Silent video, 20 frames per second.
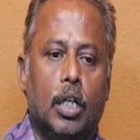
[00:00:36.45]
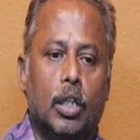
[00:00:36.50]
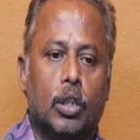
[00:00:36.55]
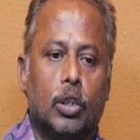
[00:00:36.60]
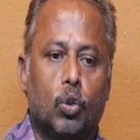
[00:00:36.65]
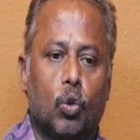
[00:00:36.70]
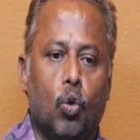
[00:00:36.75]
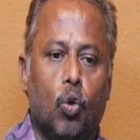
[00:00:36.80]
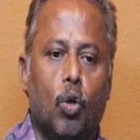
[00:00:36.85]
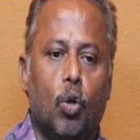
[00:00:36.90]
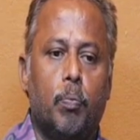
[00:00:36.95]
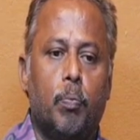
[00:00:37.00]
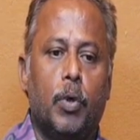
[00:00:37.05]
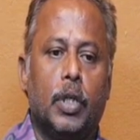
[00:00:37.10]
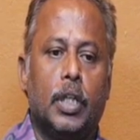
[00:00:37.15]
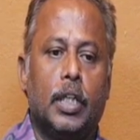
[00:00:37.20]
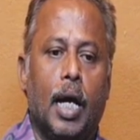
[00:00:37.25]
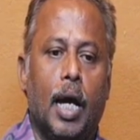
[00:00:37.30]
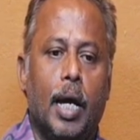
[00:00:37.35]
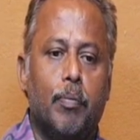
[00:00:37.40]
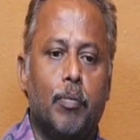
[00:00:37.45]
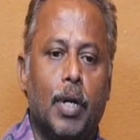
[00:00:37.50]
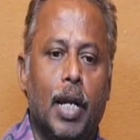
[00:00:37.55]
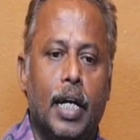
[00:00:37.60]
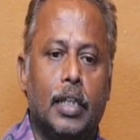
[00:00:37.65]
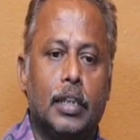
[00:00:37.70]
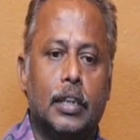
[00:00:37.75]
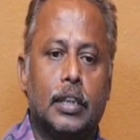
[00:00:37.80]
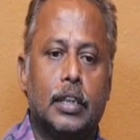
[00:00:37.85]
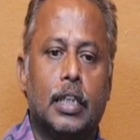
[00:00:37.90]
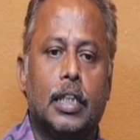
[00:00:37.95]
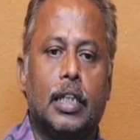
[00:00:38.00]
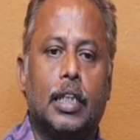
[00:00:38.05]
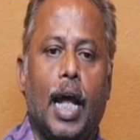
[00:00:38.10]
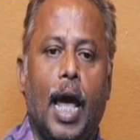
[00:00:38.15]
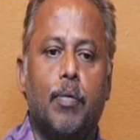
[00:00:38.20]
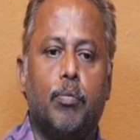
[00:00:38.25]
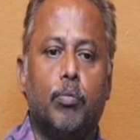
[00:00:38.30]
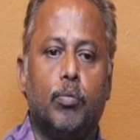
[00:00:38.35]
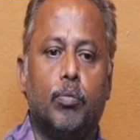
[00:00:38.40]
scope, timelines,
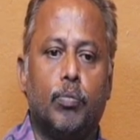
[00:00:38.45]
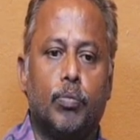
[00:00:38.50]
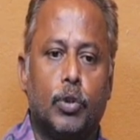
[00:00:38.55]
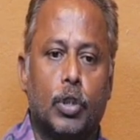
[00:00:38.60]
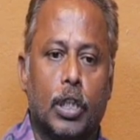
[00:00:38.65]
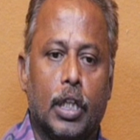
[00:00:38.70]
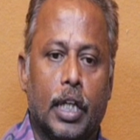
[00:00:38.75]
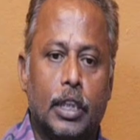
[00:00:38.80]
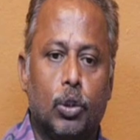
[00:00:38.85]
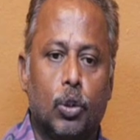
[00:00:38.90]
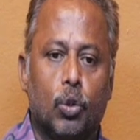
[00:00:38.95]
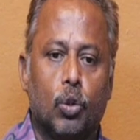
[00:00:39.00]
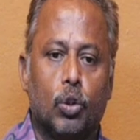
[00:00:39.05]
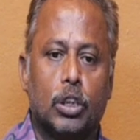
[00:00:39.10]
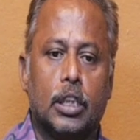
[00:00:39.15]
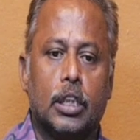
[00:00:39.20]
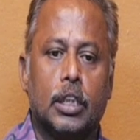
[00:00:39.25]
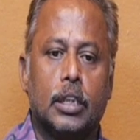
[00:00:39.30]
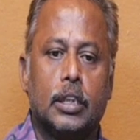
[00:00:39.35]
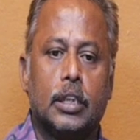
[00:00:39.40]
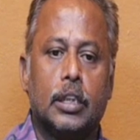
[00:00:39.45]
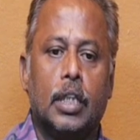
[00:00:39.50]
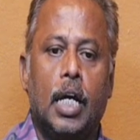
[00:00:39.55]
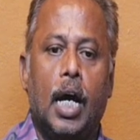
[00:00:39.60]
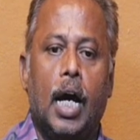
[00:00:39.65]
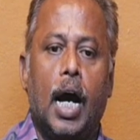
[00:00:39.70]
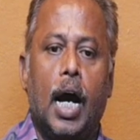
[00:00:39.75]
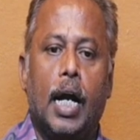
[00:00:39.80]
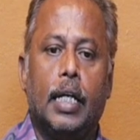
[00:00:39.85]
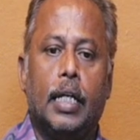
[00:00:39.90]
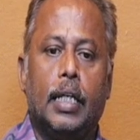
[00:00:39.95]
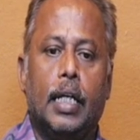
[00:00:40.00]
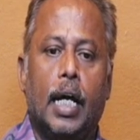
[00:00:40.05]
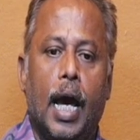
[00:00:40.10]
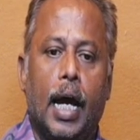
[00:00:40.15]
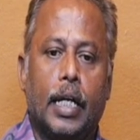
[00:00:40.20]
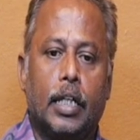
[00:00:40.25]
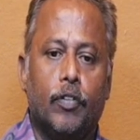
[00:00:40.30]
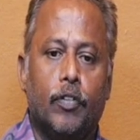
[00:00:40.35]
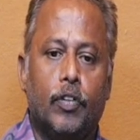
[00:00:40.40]
time, resources and the
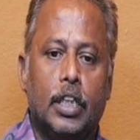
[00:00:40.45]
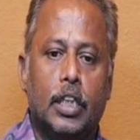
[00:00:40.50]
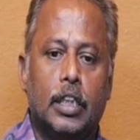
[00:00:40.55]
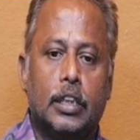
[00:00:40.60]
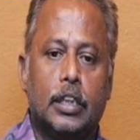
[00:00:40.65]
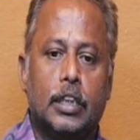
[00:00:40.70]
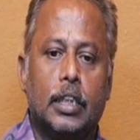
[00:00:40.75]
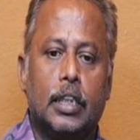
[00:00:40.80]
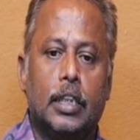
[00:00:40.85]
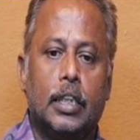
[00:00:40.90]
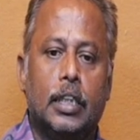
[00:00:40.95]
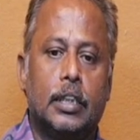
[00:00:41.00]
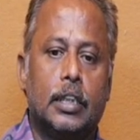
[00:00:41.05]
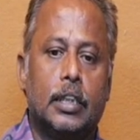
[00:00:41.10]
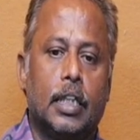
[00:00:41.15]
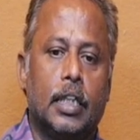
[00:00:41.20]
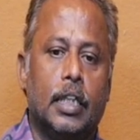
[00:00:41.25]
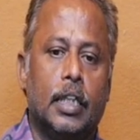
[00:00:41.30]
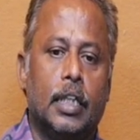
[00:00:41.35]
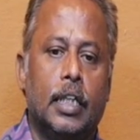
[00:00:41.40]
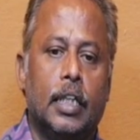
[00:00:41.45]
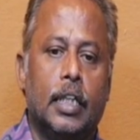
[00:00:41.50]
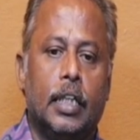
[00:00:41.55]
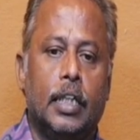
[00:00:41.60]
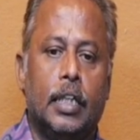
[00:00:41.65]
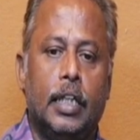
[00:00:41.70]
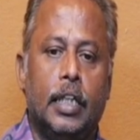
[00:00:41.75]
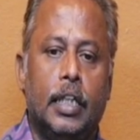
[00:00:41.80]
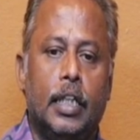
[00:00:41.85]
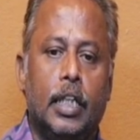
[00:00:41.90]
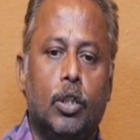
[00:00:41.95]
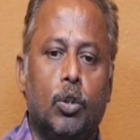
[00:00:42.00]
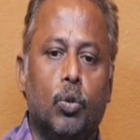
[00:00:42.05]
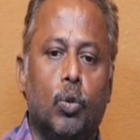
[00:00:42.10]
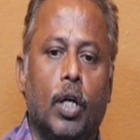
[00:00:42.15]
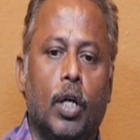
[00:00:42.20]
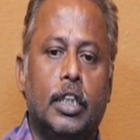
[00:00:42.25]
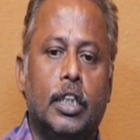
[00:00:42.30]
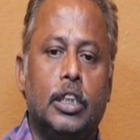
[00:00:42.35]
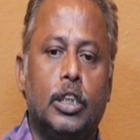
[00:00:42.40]
activities is needed
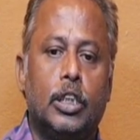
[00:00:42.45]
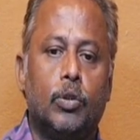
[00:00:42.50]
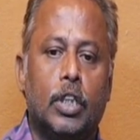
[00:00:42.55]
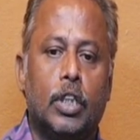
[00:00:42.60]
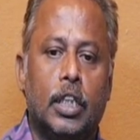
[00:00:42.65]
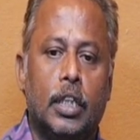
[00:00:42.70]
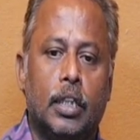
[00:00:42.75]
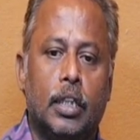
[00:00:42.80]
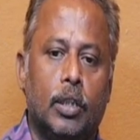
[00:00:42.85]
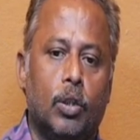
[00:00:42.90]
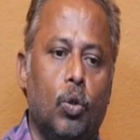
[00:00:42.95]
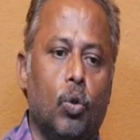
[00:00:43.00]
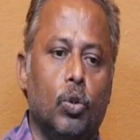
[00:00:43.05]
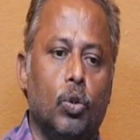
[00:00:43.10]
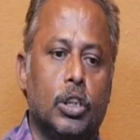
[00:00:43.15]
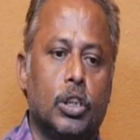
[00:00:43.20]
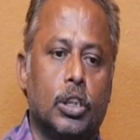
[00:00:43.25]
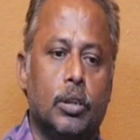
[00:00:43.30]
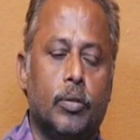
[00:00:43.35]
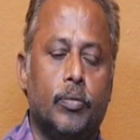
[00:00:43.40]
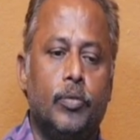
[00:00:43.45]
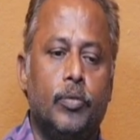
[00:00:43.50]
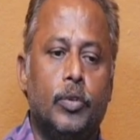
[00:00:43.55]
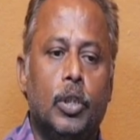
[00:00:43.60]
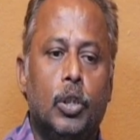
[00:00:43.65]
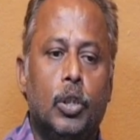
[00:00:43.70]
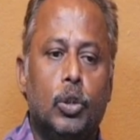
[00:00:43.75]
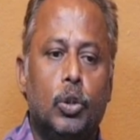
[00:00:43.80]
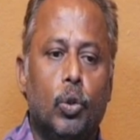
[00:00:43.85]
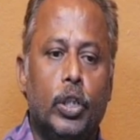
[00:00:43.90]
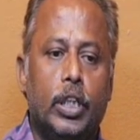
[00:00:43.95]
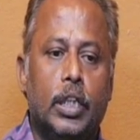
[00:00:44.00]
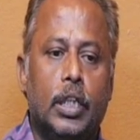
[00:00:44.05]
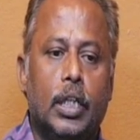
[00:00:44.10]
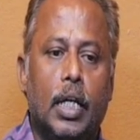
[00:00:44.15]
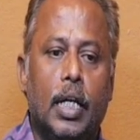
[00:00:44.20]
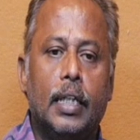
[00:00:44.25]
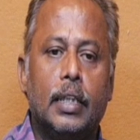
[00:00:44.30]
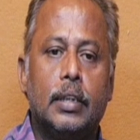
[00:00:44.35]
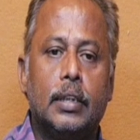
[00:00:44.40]
to achieve the goals. So it
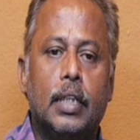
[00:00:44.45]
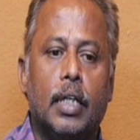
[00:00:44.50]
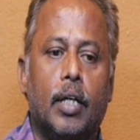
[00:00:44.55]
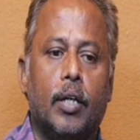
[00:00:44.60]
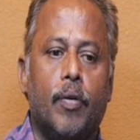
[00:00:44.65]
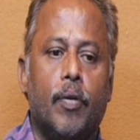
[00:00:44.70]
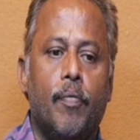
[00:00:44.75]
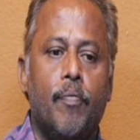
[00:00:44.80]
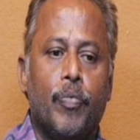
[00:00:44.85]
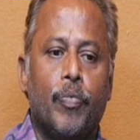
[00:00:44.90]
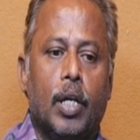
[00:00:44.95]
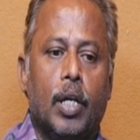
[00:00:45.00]
lays the